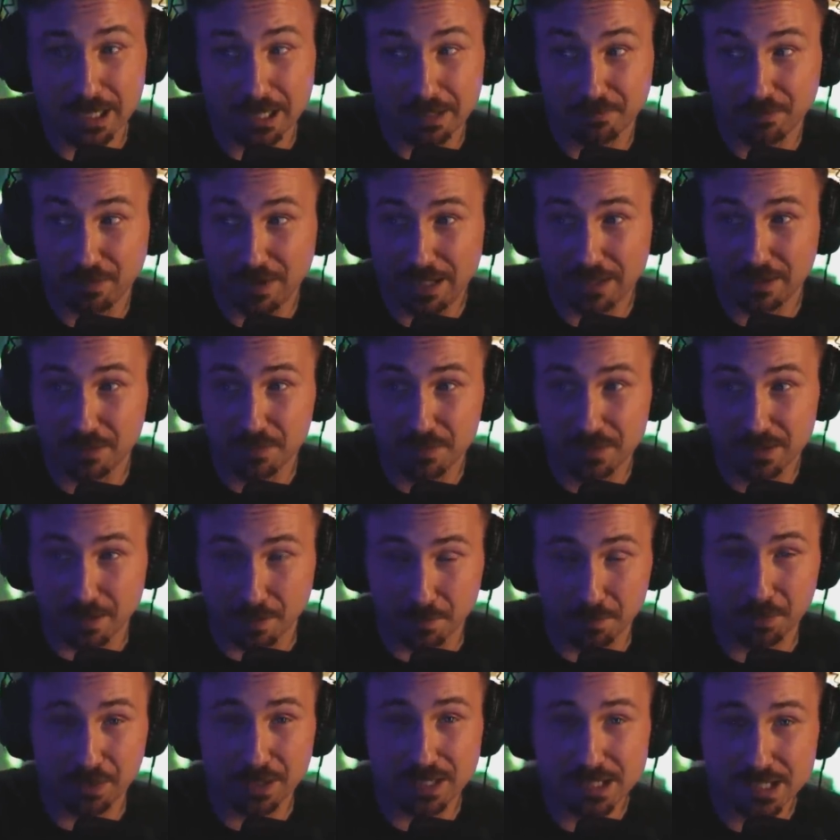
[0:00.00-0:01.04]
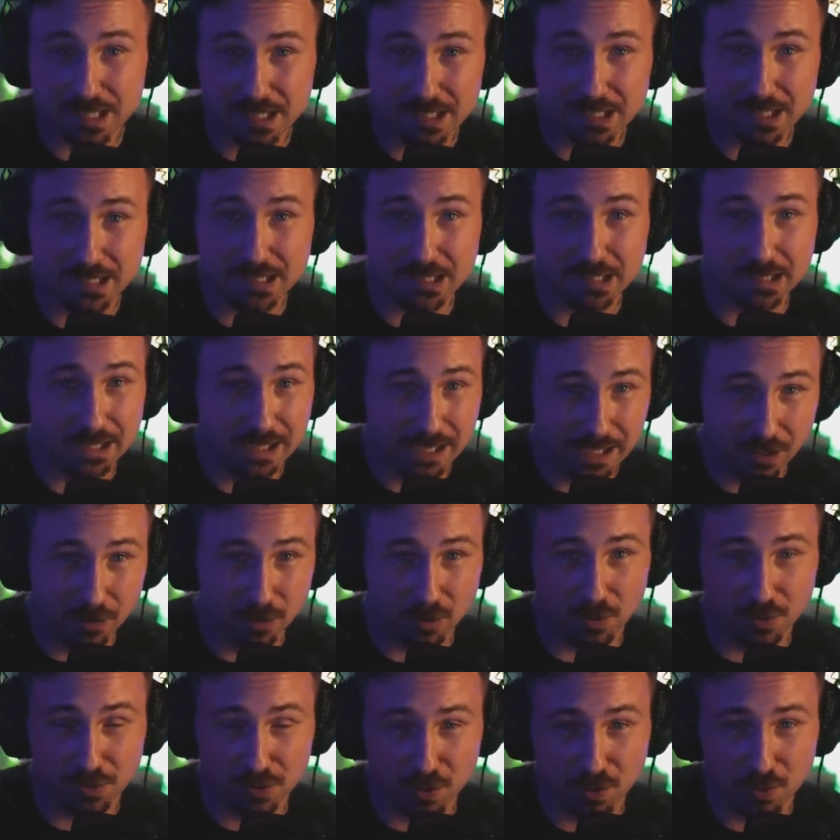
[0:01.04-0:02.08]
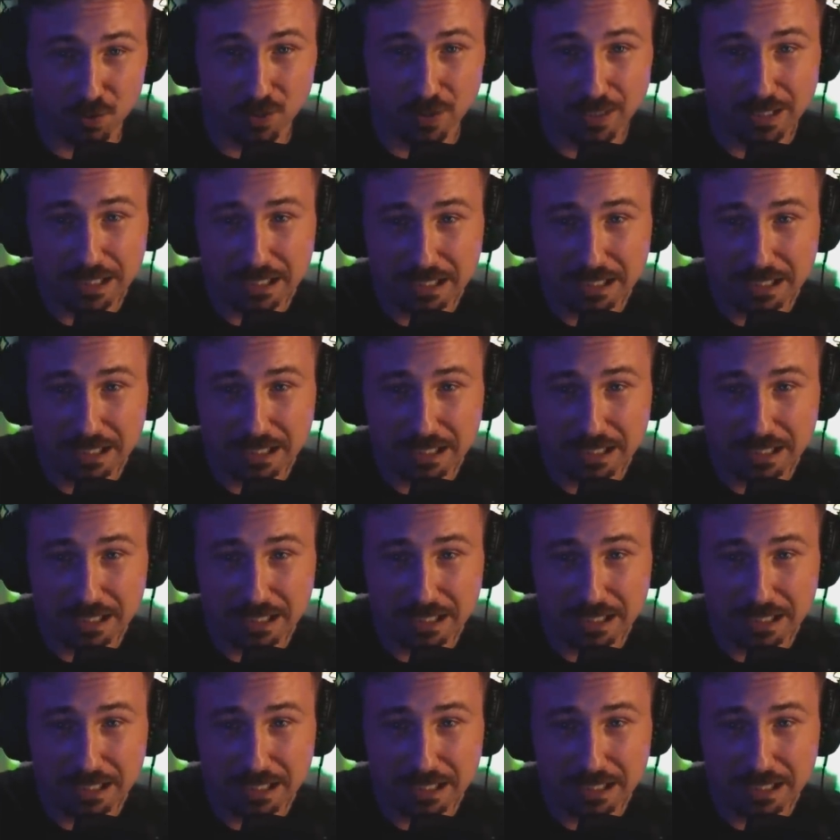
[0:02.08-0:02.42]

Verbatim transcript: In fact, some places it's illegal to